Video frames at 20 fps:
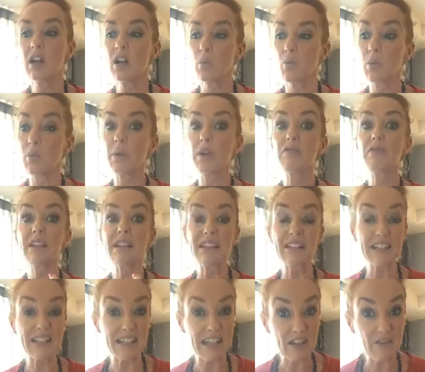when we're really
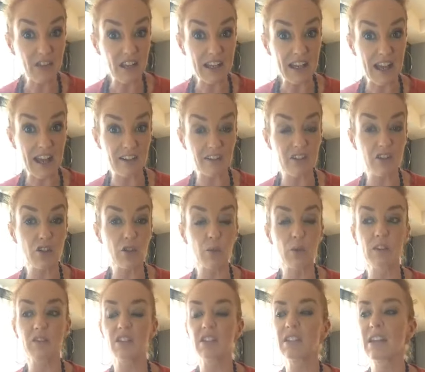living our
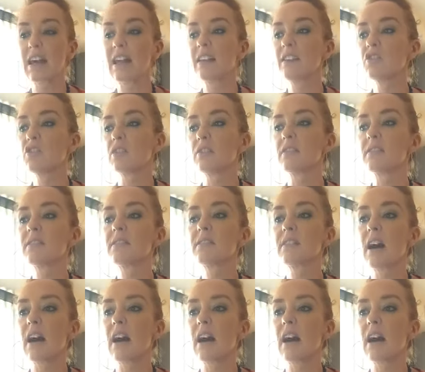intuitive intelligence